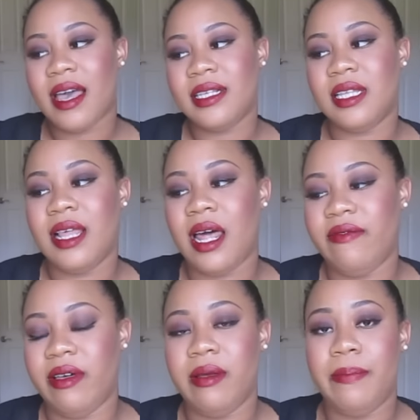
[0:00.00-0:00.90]
as a
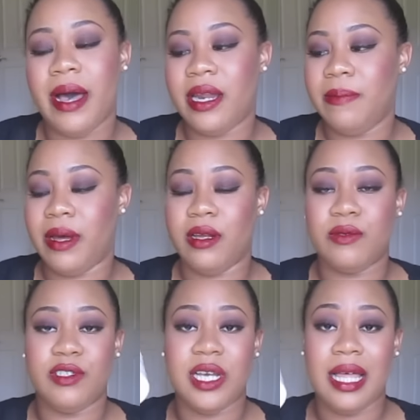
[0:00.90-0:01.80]
lot of other body
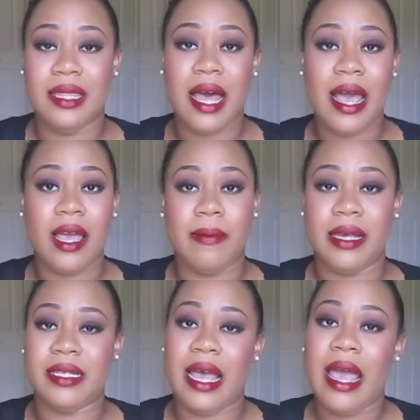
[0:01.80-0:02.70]
butters, which I like
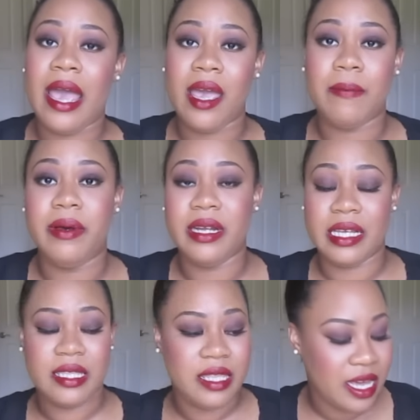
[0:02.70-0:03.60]
because I hate
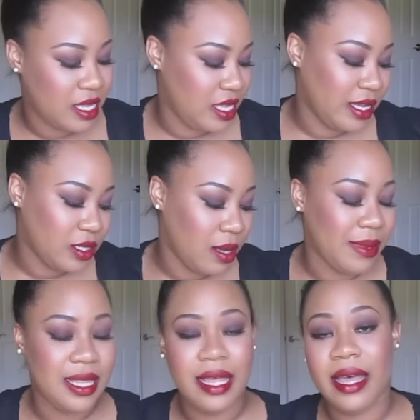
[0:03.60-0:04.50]
putting thick things on
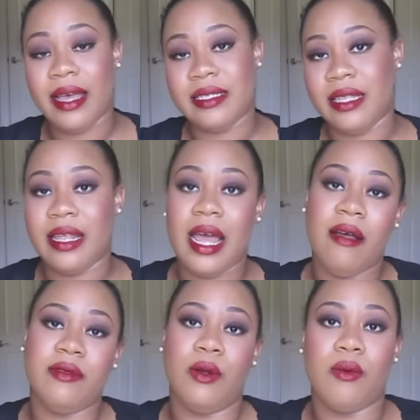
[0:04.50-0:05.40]
my legs and then I
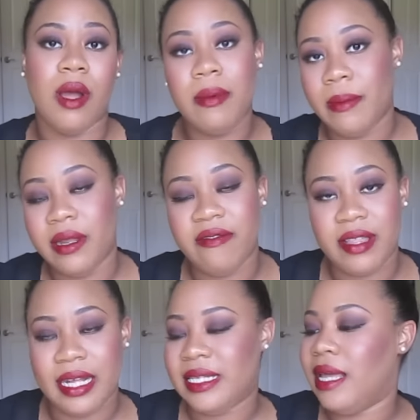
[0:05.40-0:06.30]
have to rub them in for
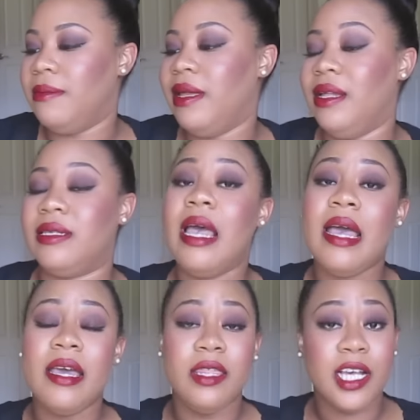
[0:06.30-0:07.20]
like 10 minutes.
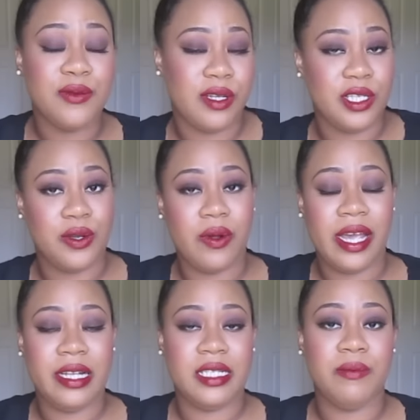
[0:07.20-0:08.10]
This one is
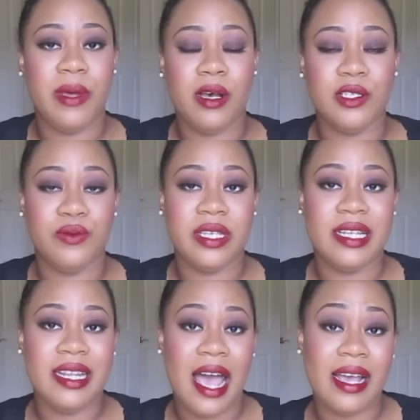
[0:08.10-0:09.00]
great. It smells really
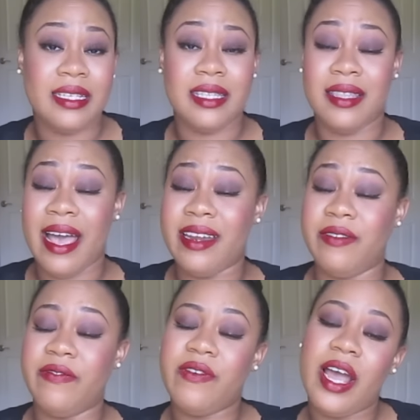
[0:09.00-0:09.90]
nice, light,
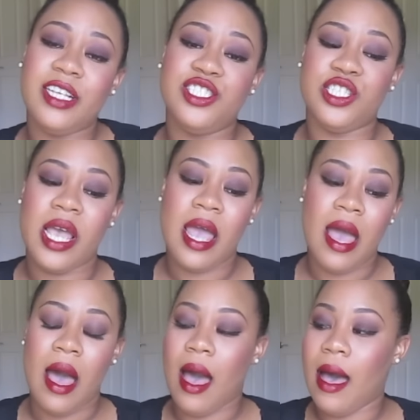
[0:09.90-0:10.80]
and fresh.
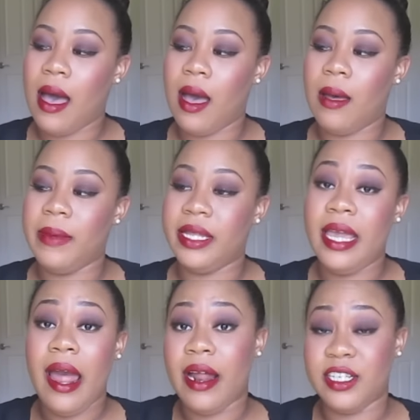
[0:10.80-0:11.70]
Um,
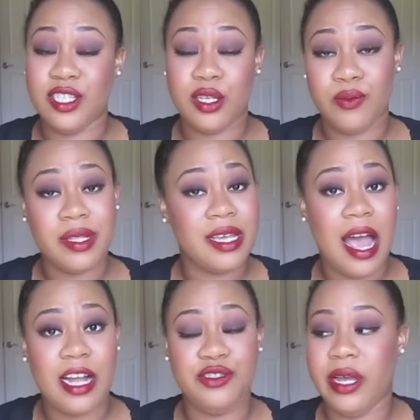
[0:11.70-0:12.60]
and yeah, it's just a really
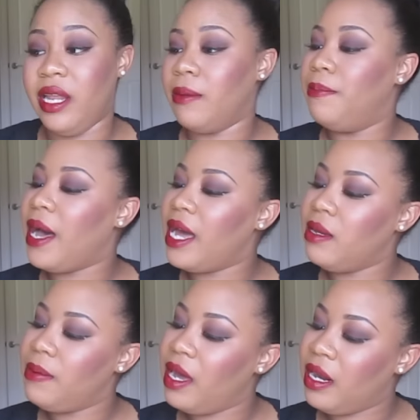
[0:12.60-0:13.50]
hydrating
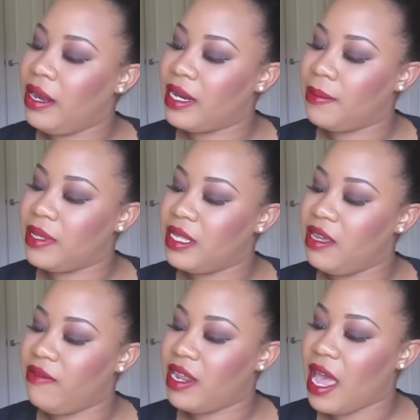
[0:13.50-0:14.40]
body butter and I
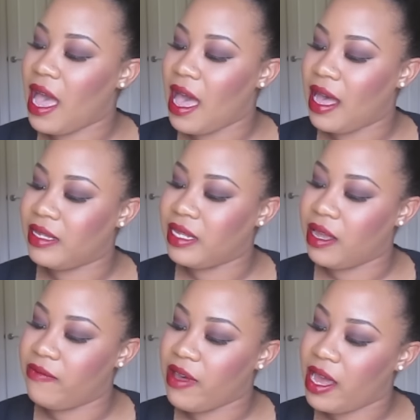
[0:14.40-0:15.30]
believe it has
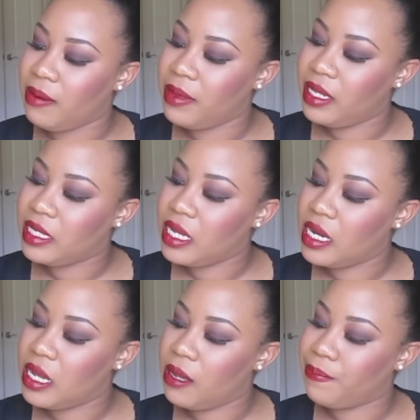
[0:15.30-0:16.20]
like vitamins
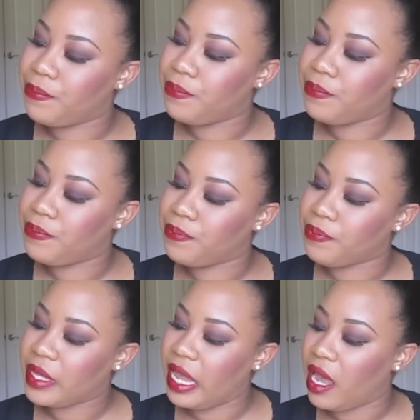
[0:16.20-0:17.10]
in it.
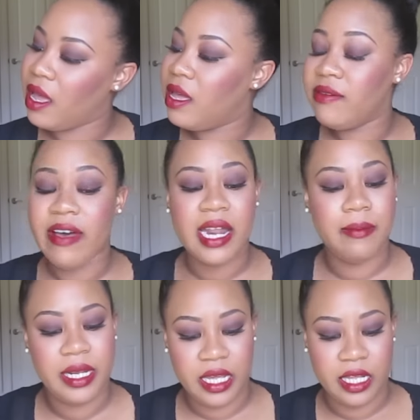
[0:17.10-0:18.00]
Yeah,
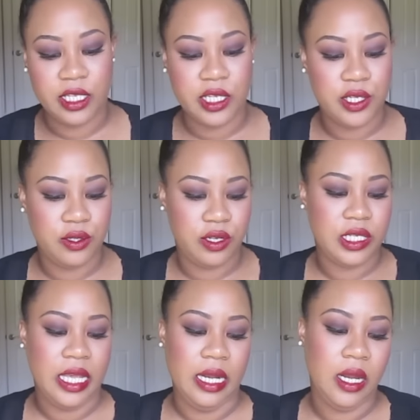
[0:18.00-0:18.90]
vitamin E to soothe your
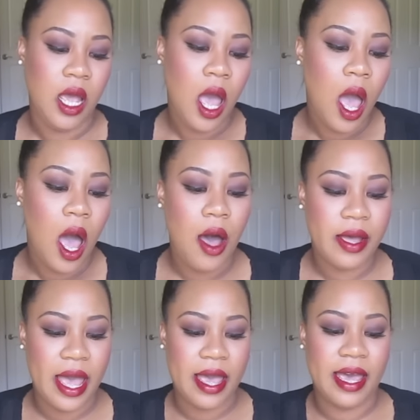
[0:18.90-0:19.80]
skin.
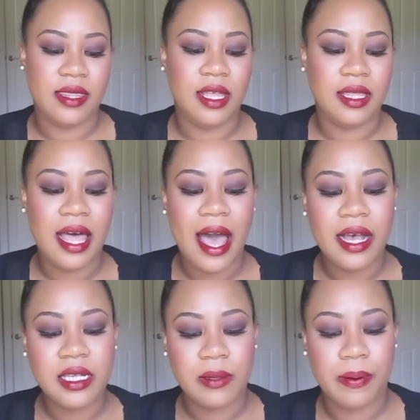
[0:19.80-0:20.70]
Okay, and the
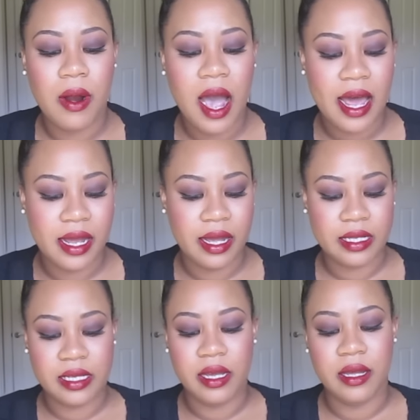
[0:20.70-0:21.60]
last
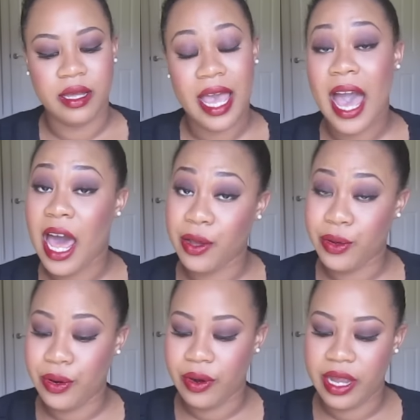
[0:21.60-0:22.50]
product
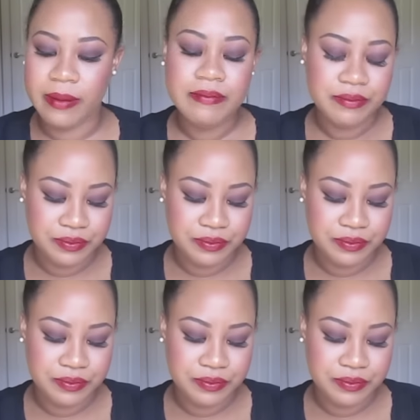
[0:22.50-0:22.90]
category